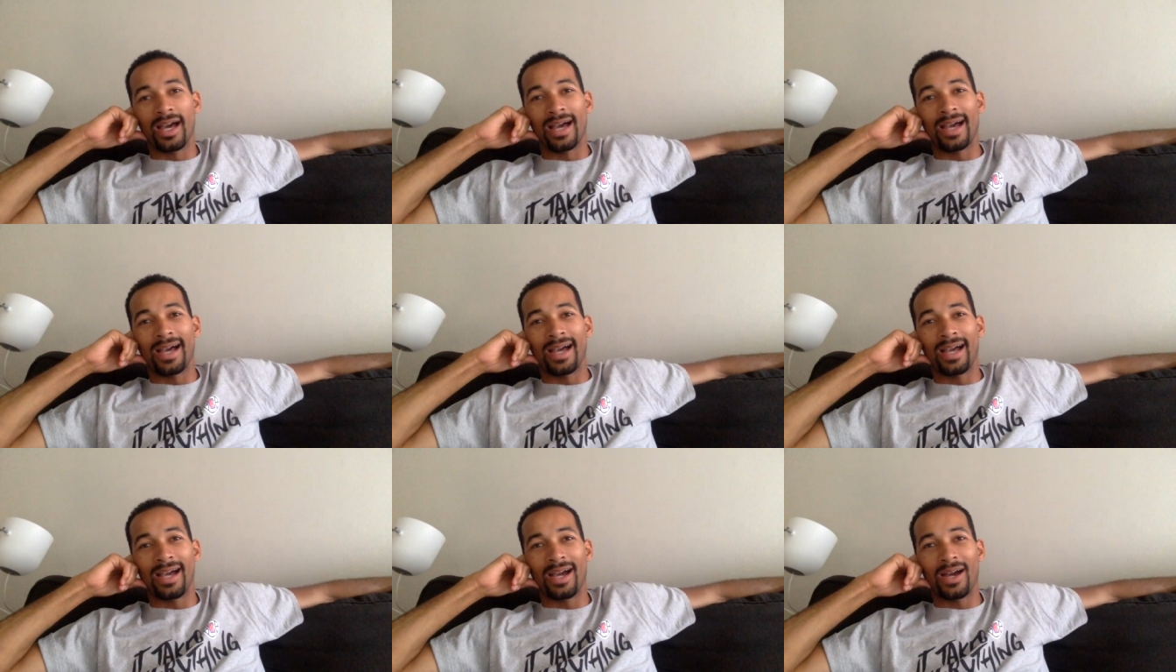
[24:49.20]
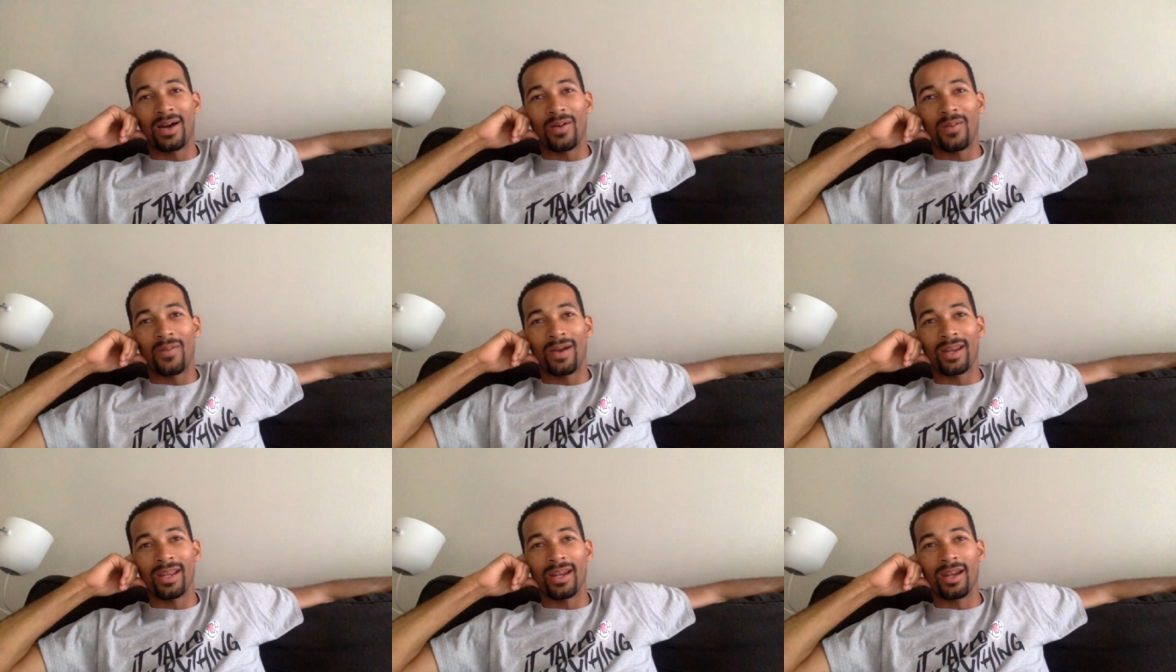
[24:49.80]
Uh,
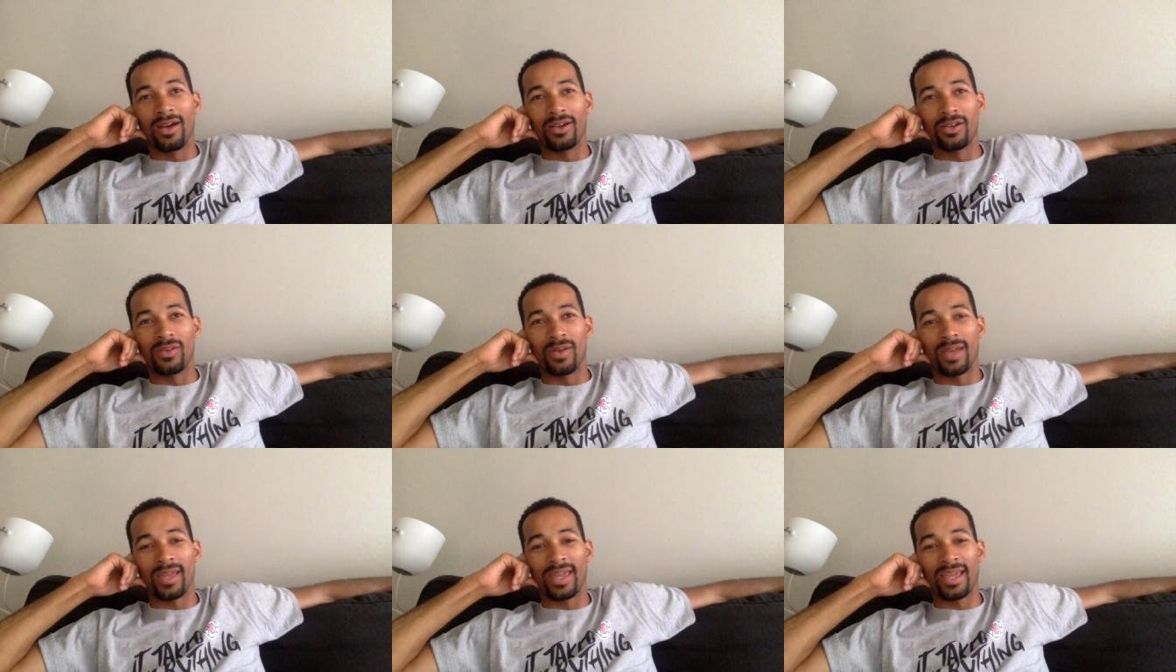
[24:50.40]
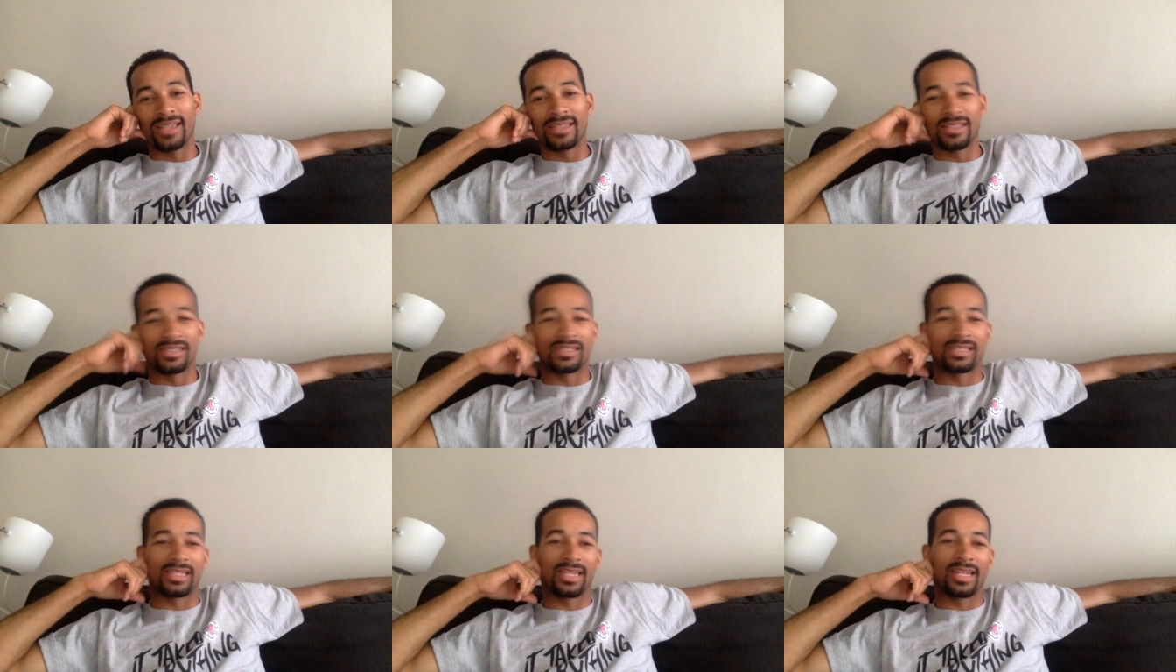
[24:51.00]
what do you know? Dwane
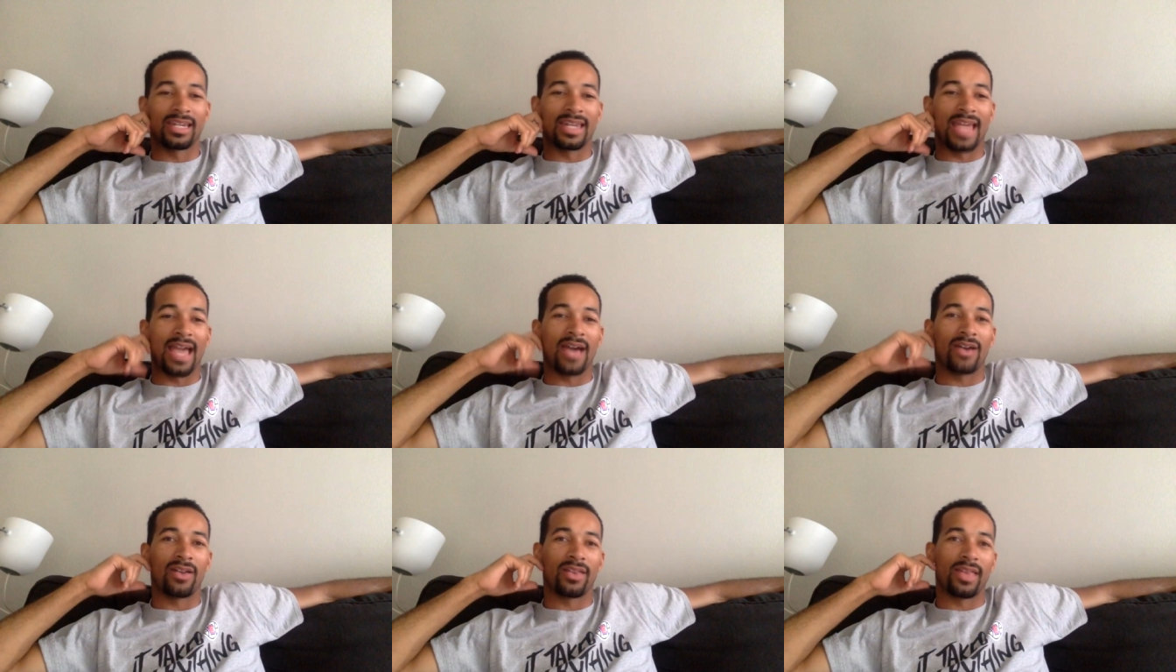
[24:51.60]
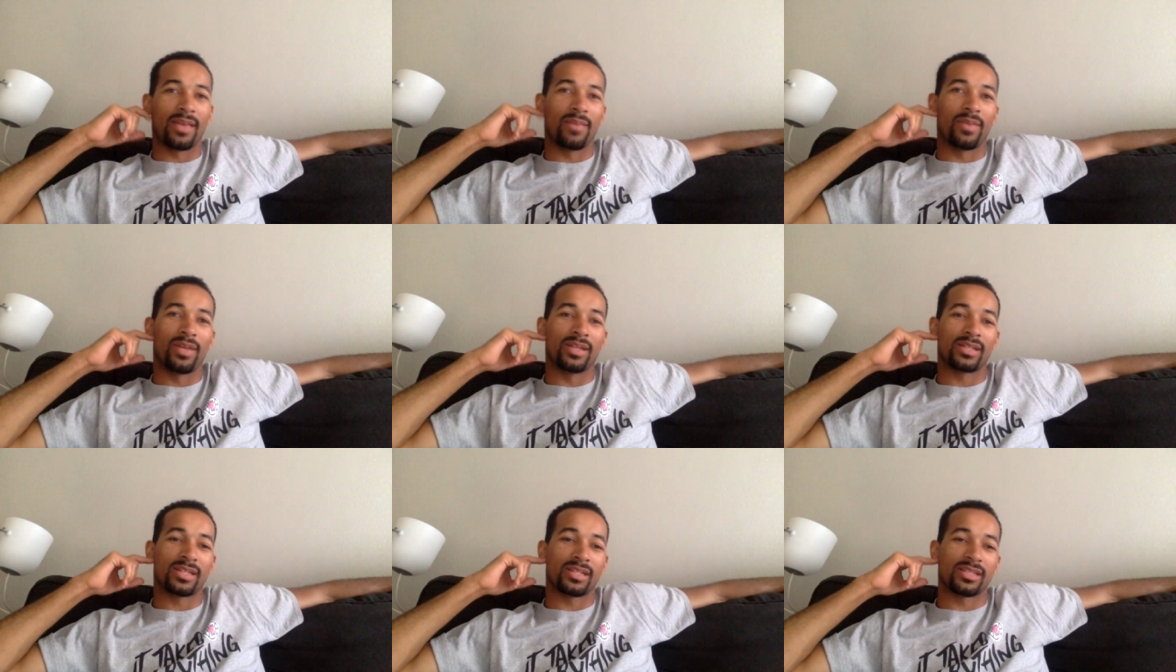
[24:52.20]
Casey's sitting down on that
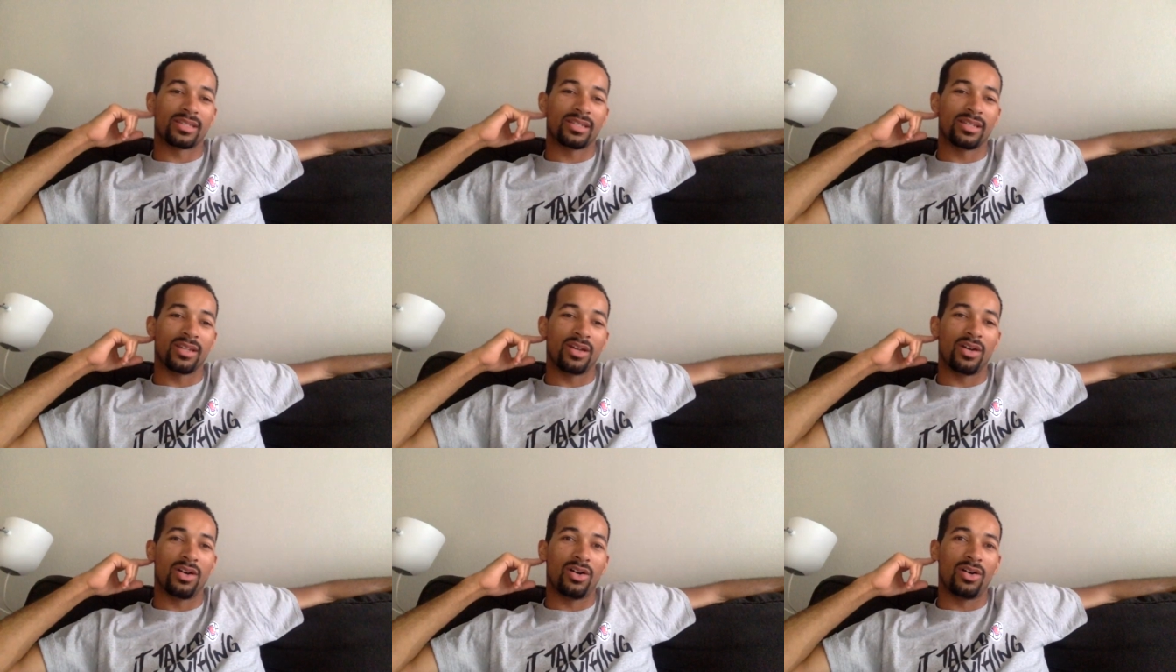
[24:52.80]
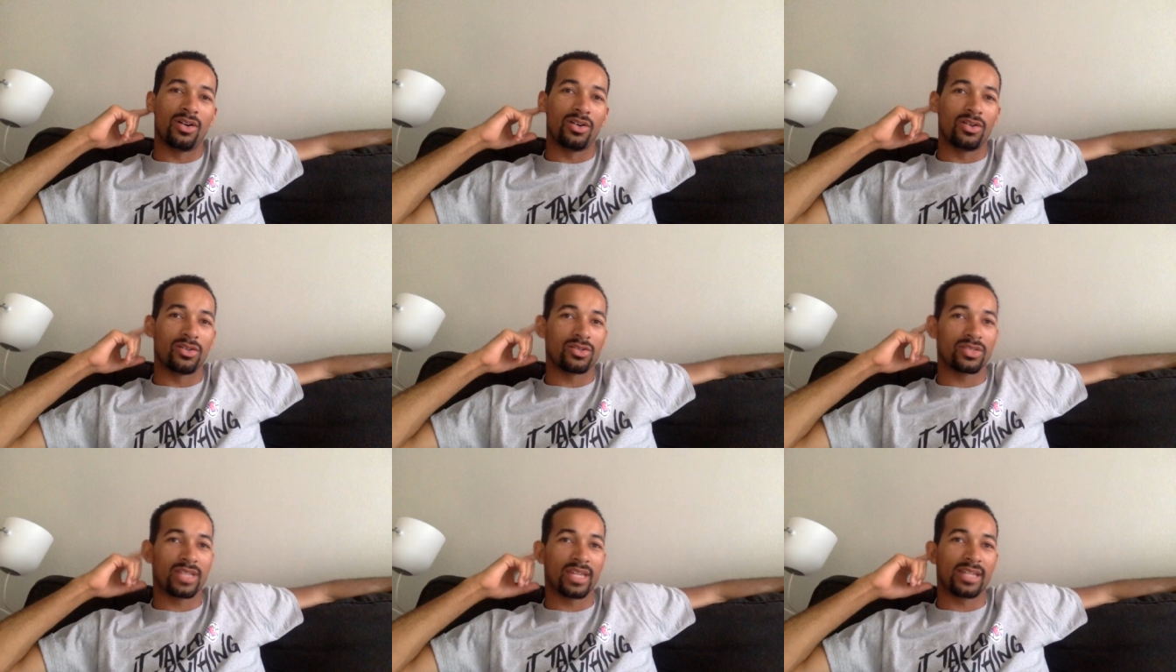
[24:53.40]
bench because he
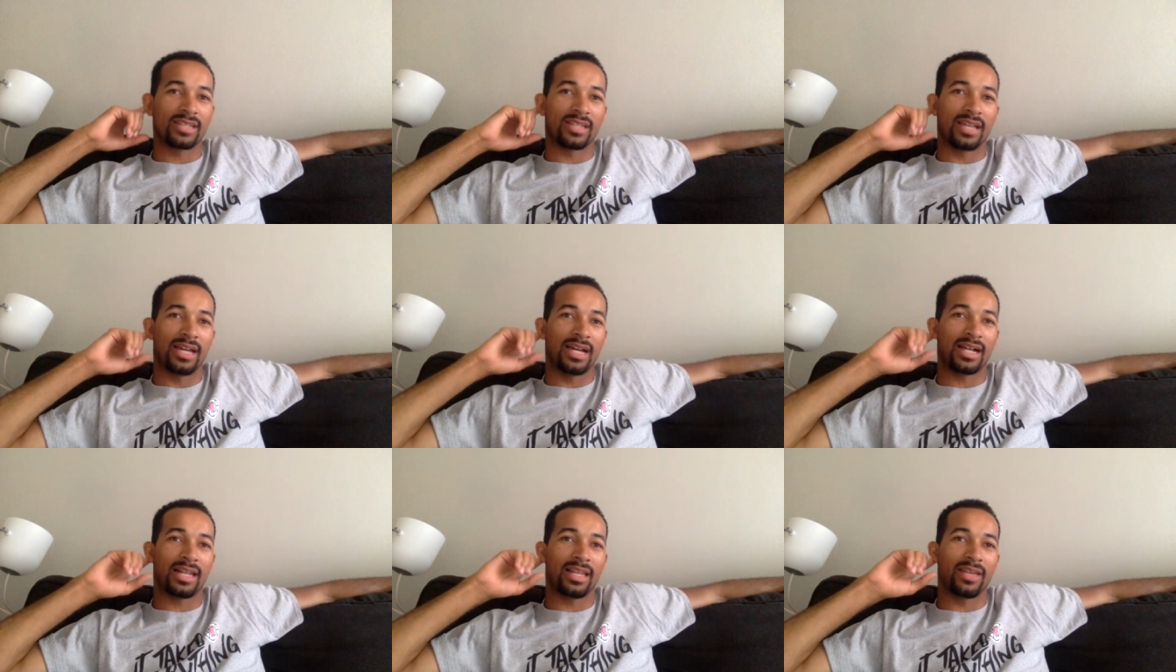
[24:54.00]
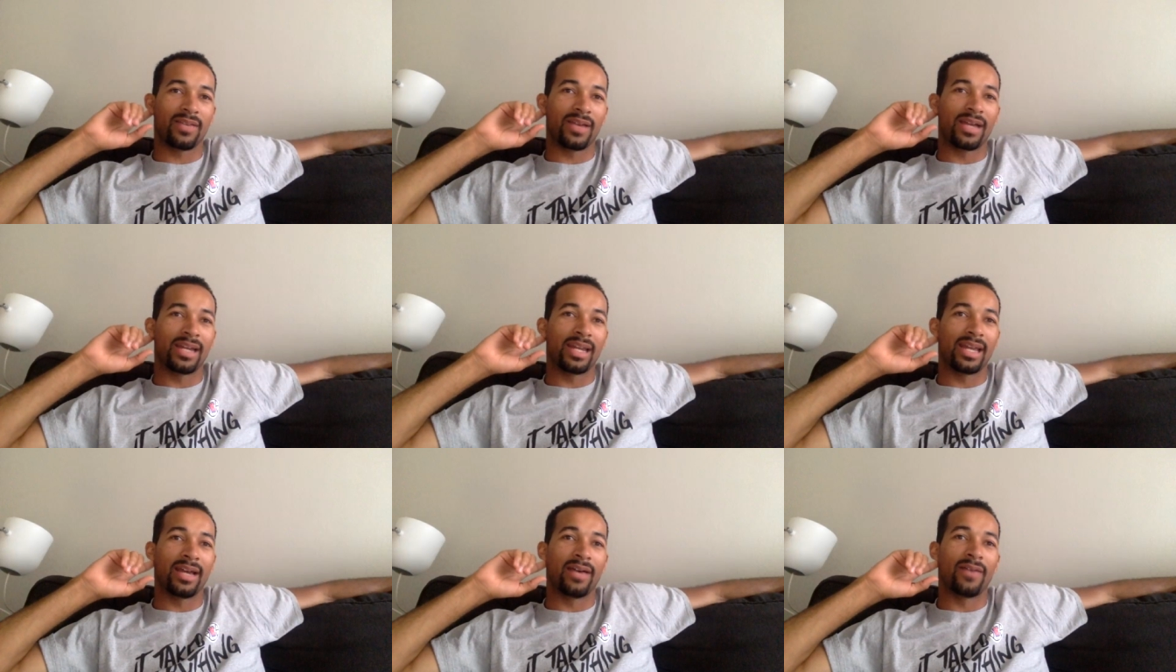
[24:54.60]
knows that it's ugly
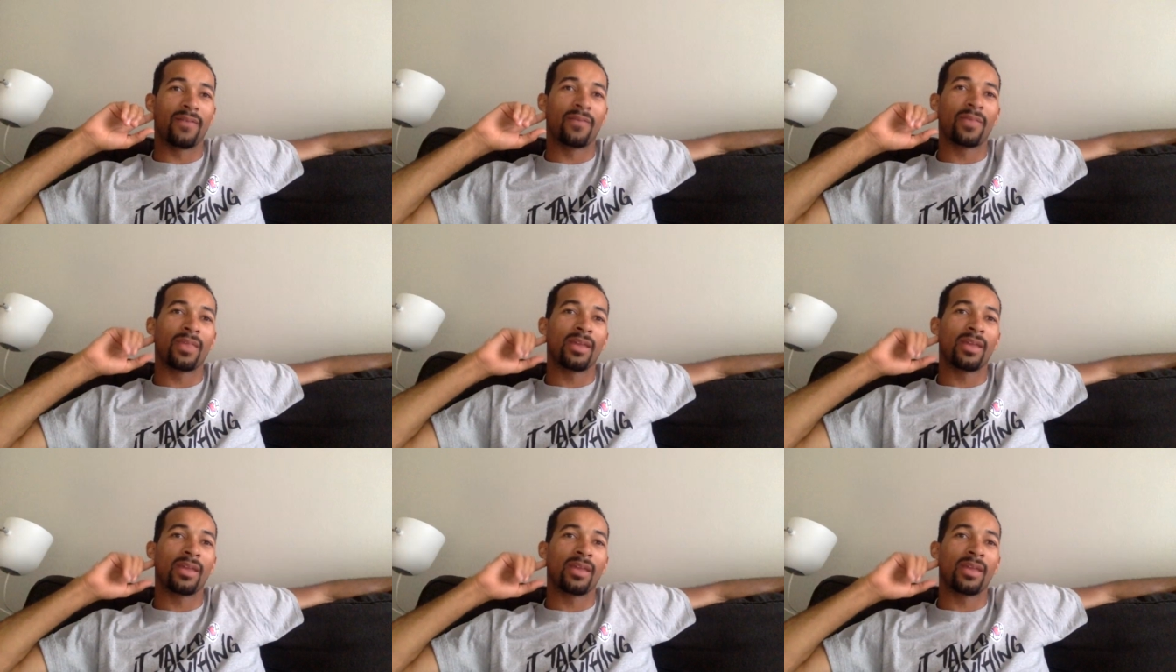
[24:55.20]
right now.